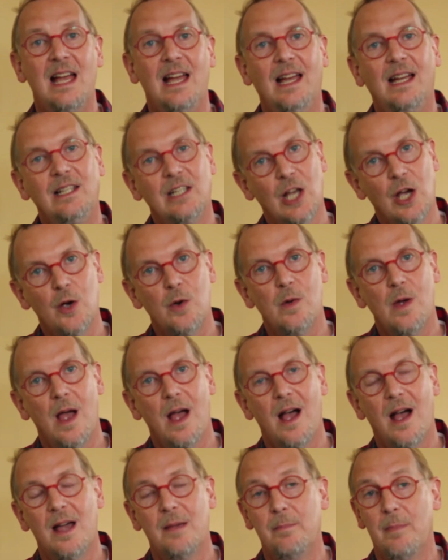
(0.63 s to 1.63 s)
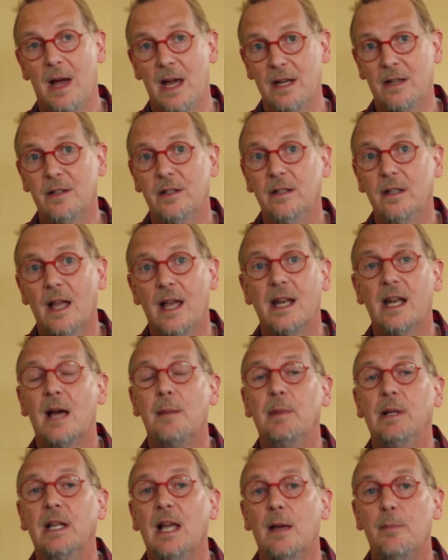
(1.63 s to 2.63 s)
Hello, I'm Michael, and
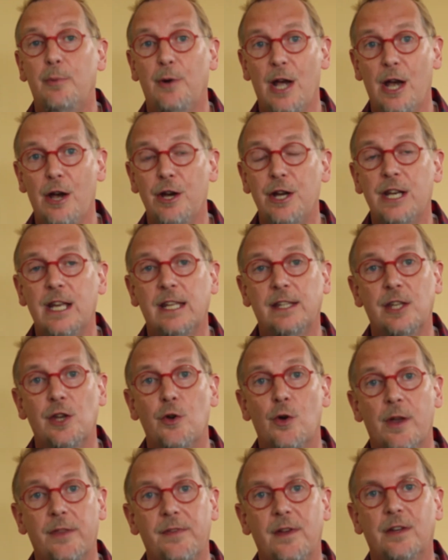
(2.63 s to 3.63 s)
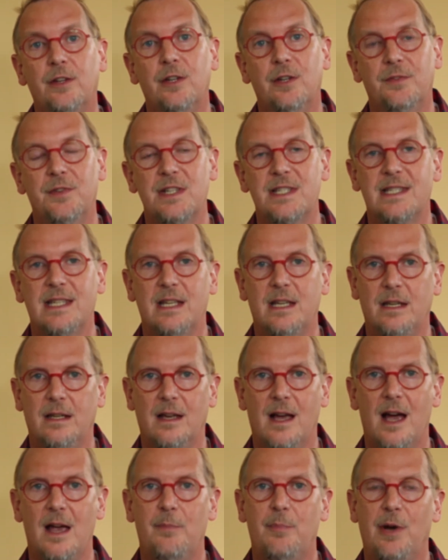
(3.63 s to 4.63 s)
I'm a librarian at the North Vancouver City
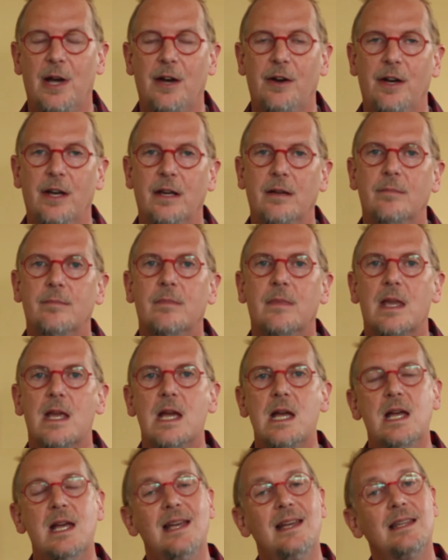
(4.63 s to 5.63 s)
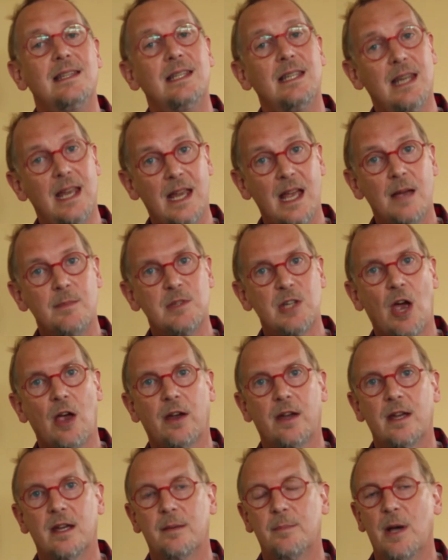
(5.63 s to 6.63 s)
Library. Today I'm
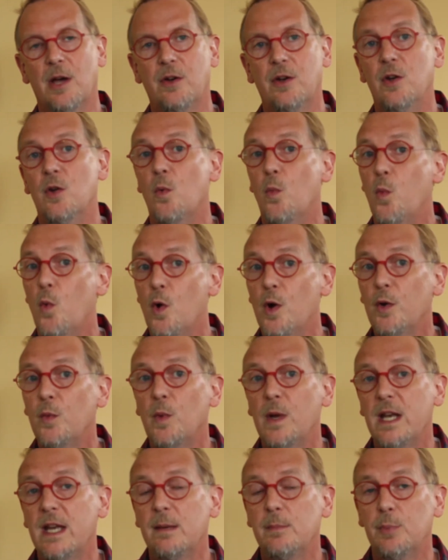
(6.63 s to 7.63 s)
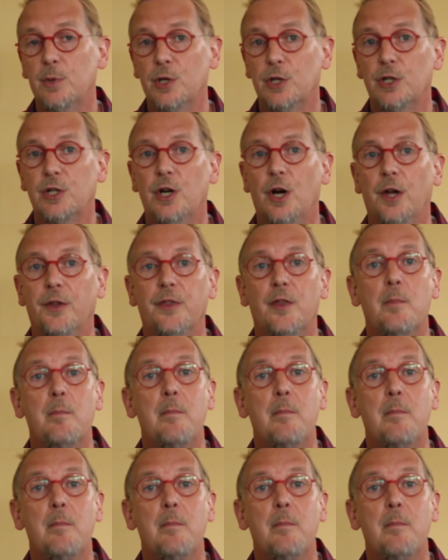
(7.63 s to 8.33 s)
talking about an award-winning book called The